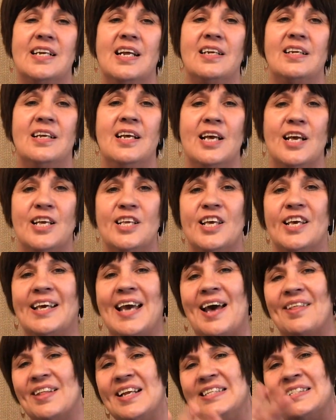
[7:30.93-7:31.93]
and you
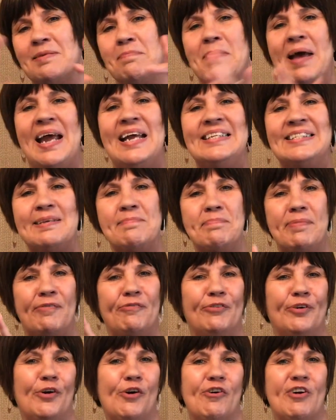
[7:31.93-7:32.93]
get these amazing
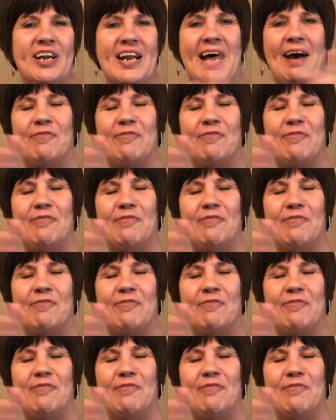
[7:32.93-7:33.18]
before and